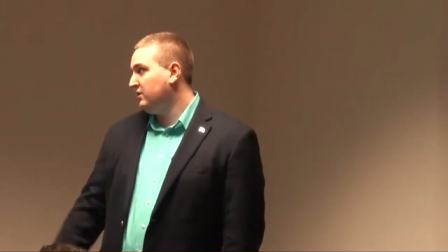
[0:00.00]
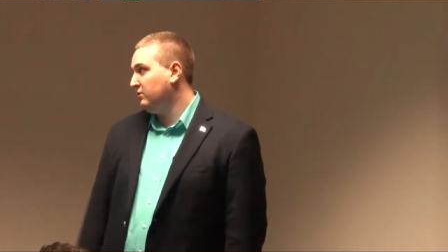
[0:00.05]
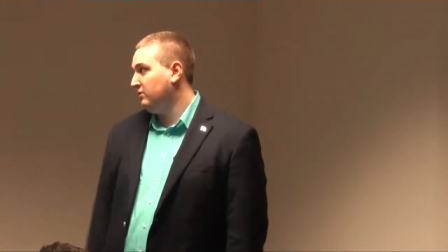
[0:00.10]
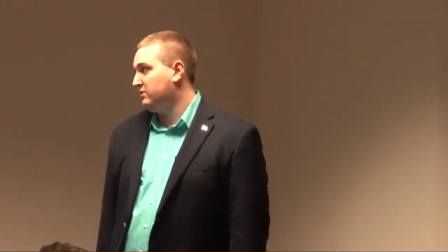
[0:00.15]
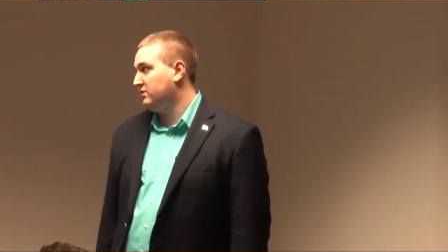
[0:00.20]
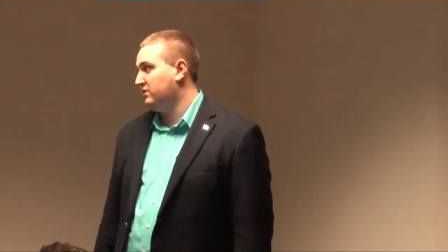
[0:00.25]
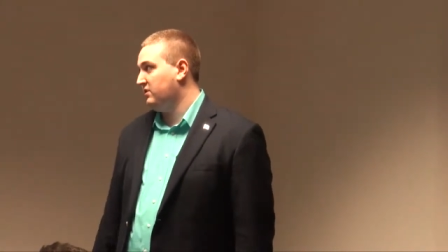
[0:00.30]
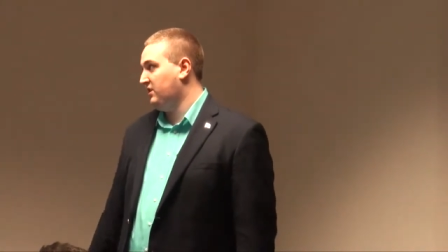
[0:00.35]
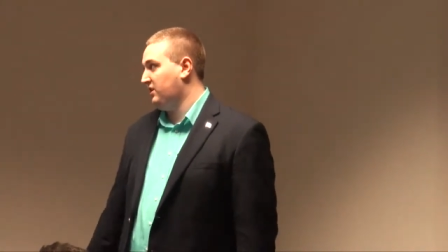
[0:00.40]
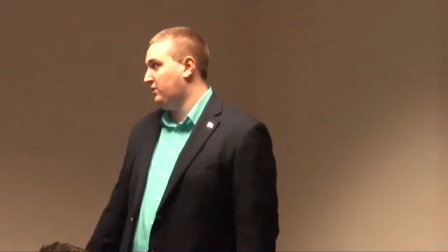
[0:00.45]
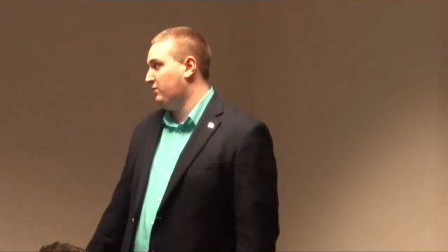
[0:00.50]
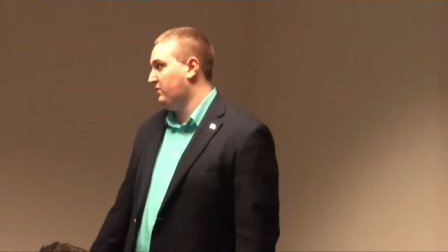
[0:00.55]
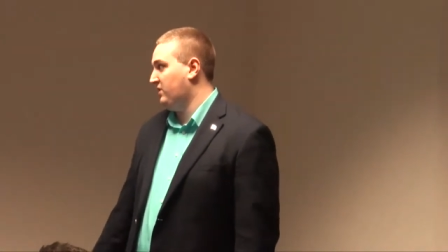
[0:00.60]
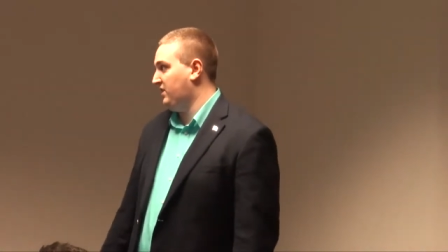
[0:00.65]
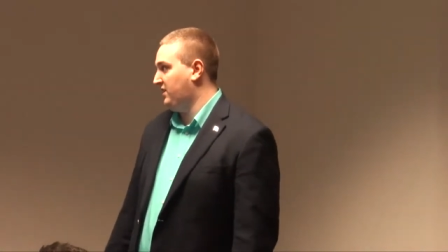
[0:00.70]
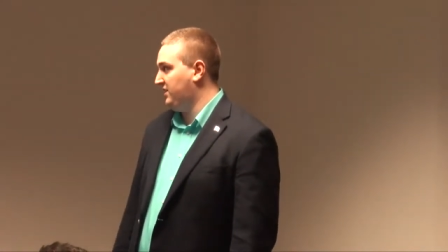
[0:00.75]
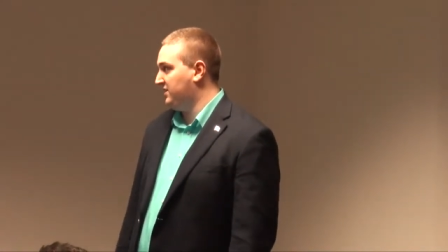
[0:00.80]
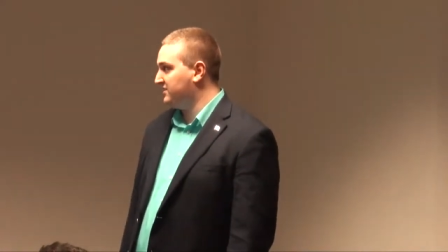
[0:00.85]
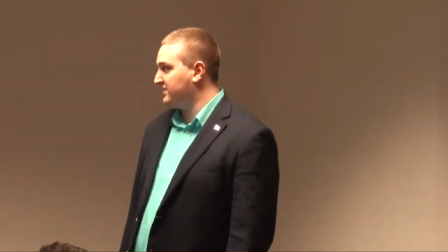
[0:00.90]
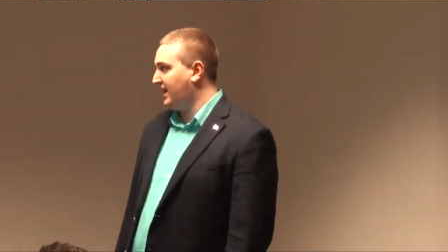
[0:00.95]
within the
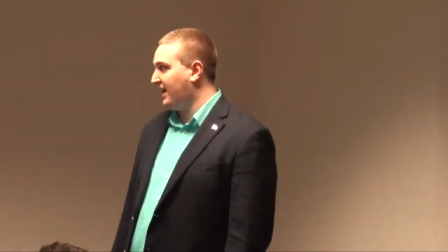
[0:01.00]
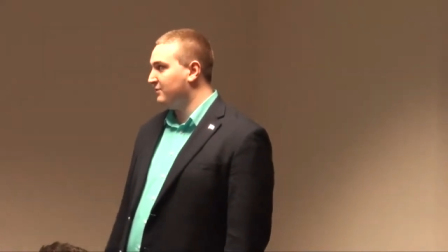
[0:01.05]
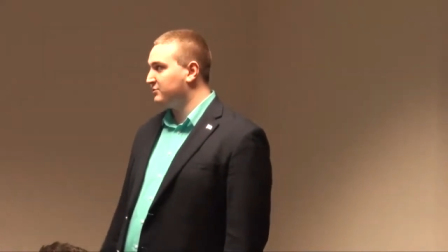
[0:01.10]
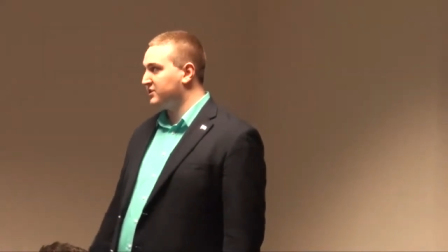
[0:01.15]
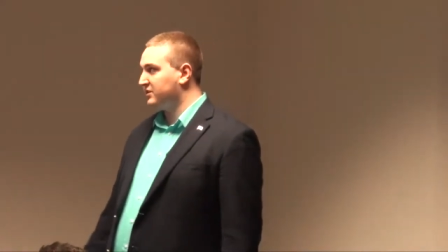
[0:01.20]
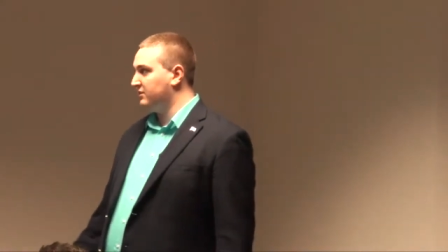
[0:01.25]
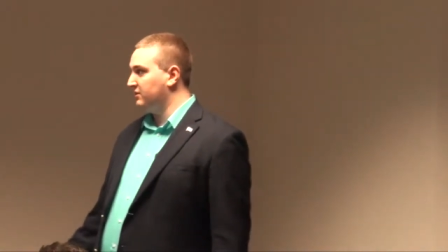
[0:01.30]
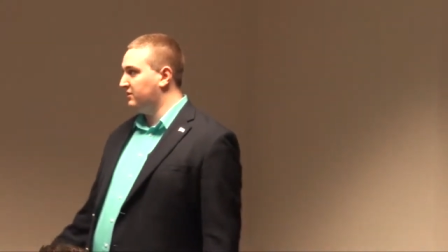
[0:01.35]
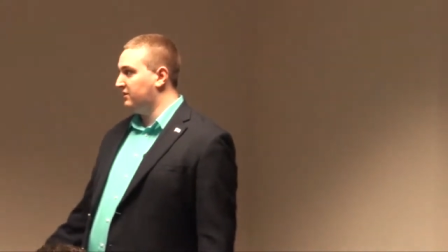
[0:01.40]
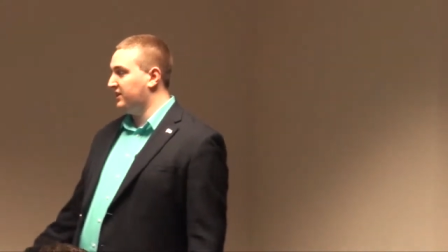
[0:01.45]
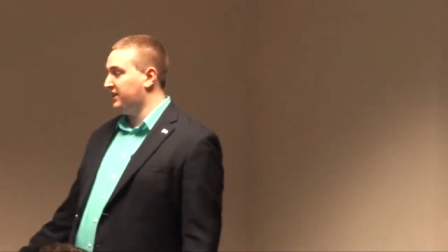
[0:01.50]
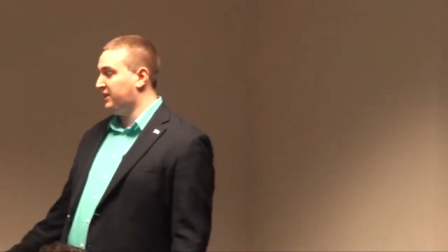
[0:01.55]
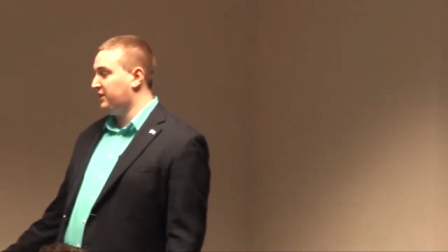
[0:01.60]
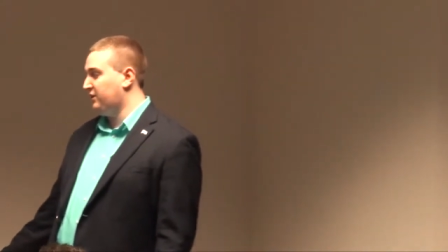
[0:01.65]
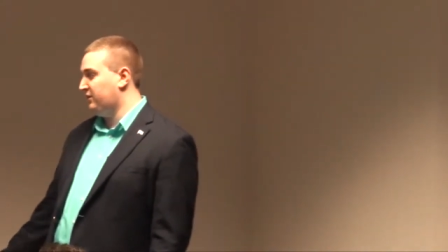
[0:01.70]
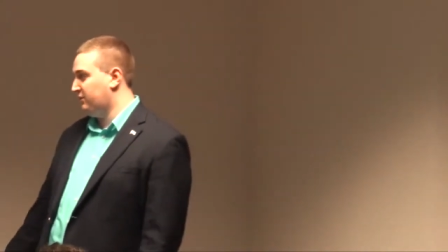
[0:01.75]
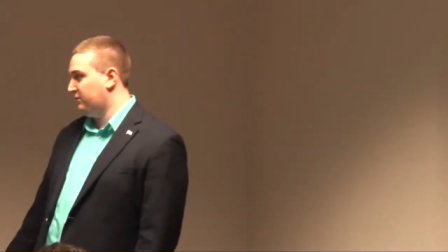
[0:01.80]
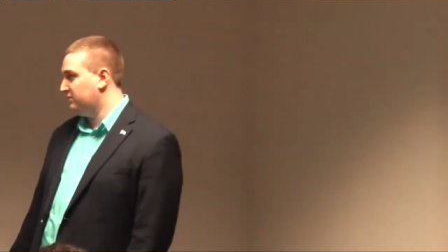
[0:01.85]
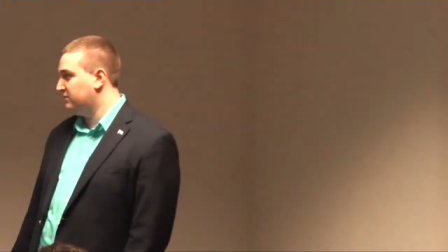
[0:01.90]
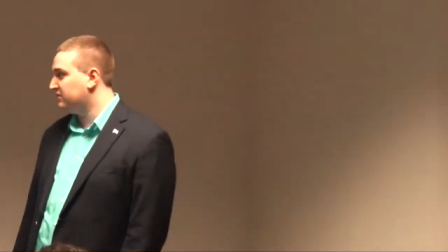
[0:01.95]
UN. It's absolutely
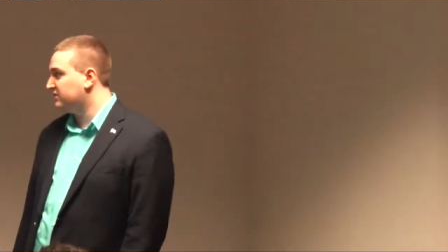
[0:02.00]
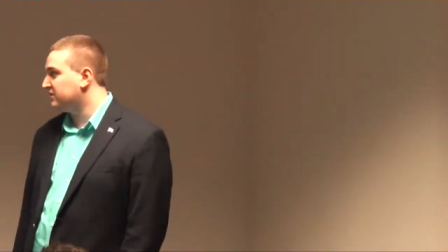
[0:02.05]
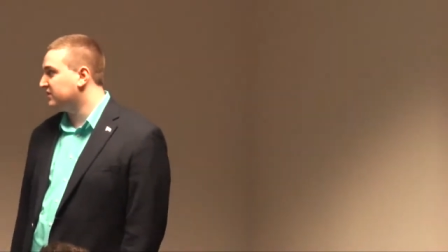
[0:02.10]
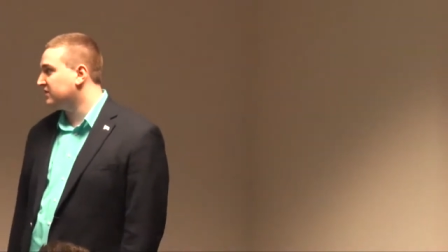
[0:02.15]
huge.